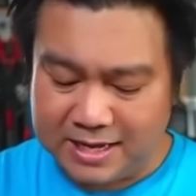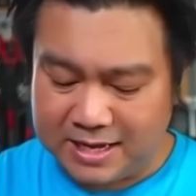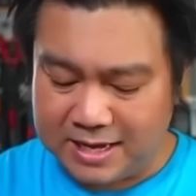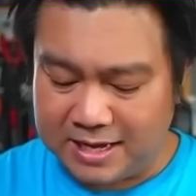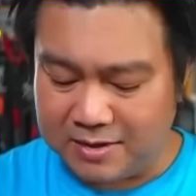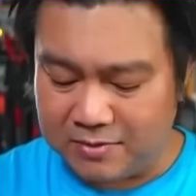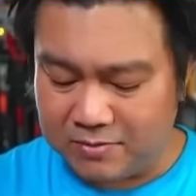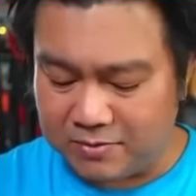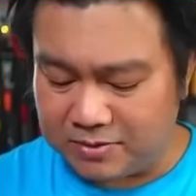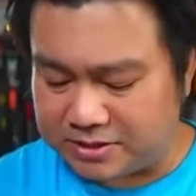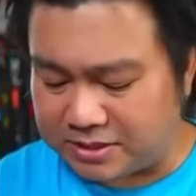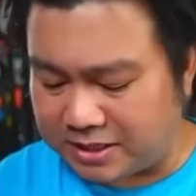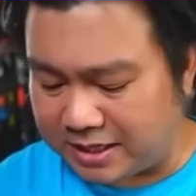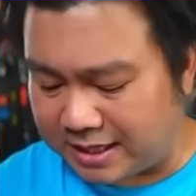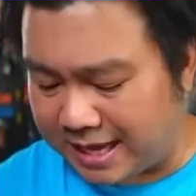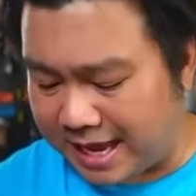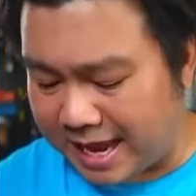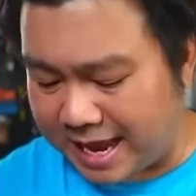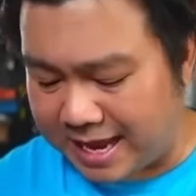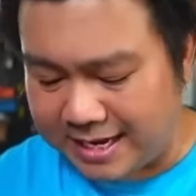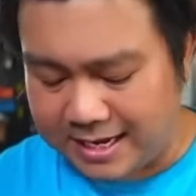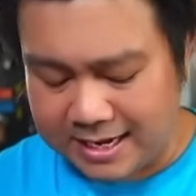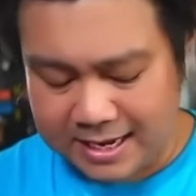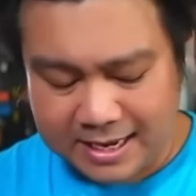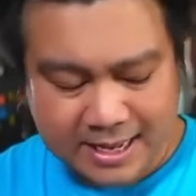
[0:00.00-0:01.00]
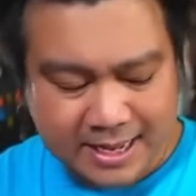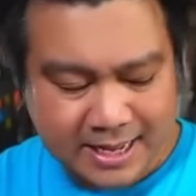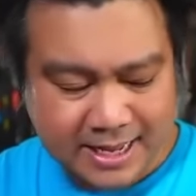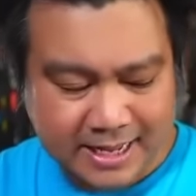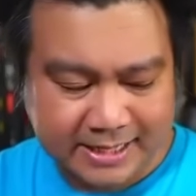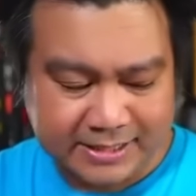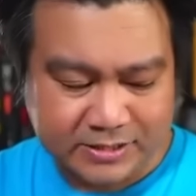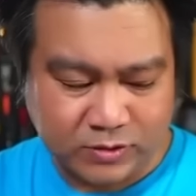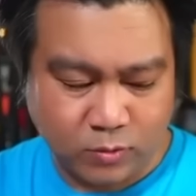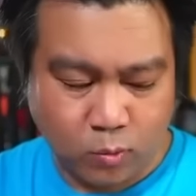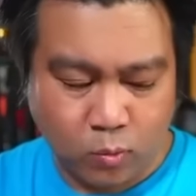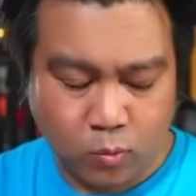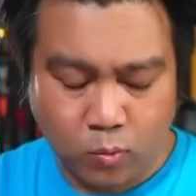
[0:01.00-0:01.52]
which again is
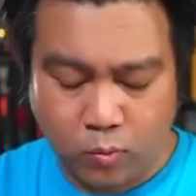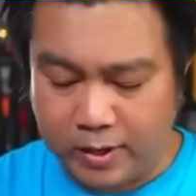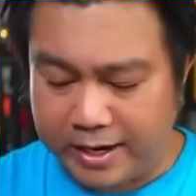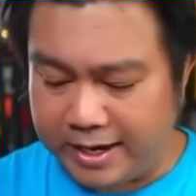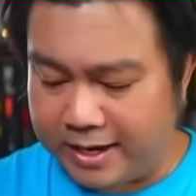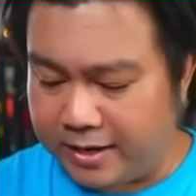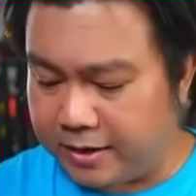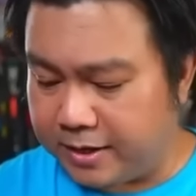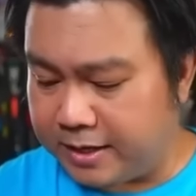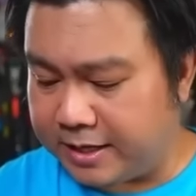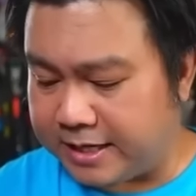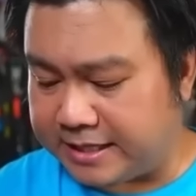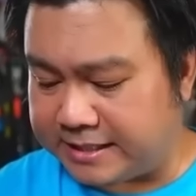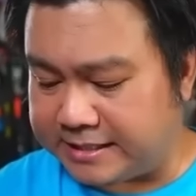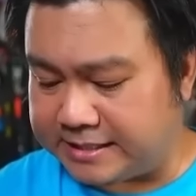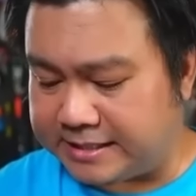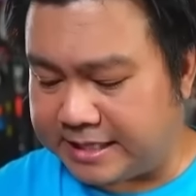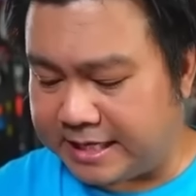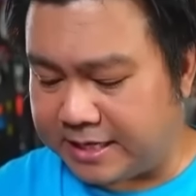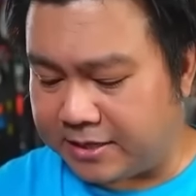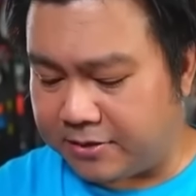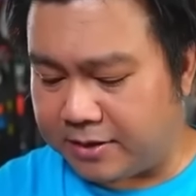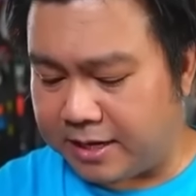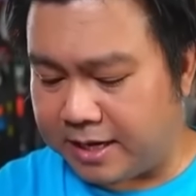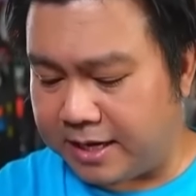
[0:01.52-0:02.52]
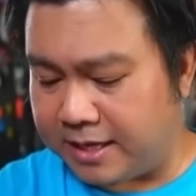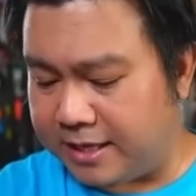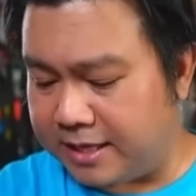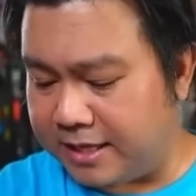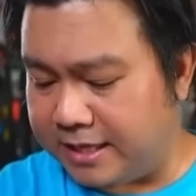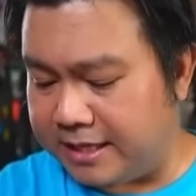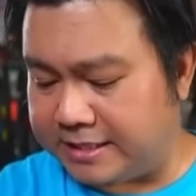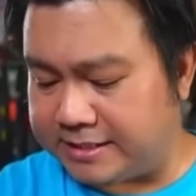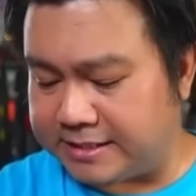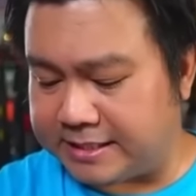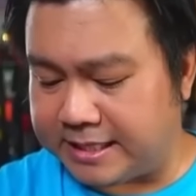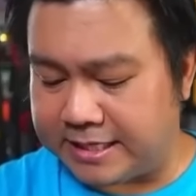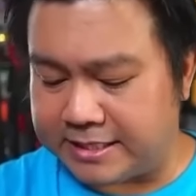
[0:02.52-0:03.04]
weird considering
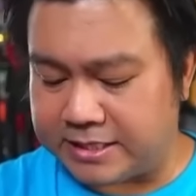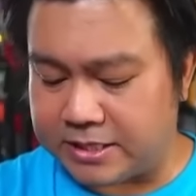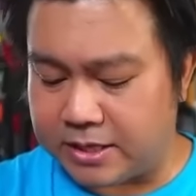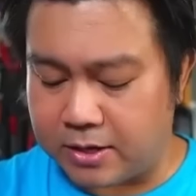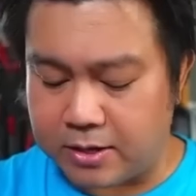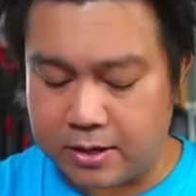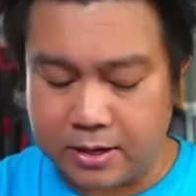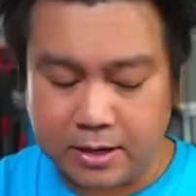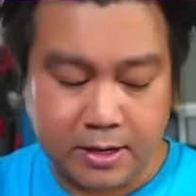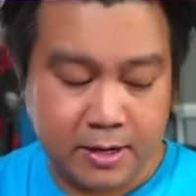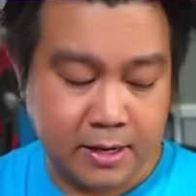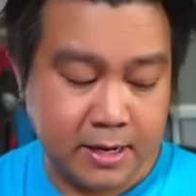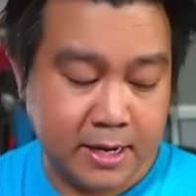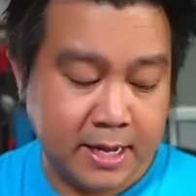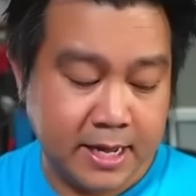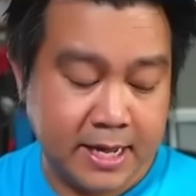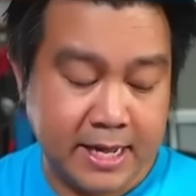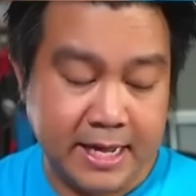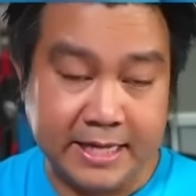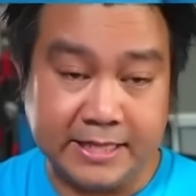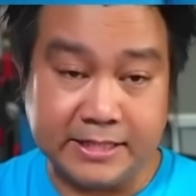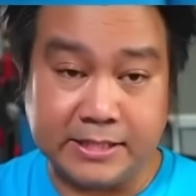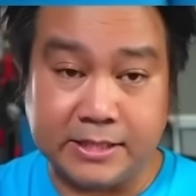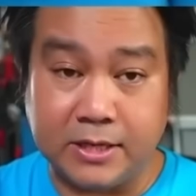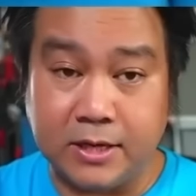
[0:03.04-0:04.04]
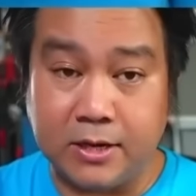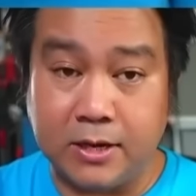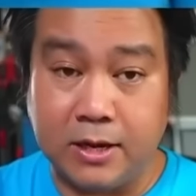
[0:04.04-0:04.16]
this guitar is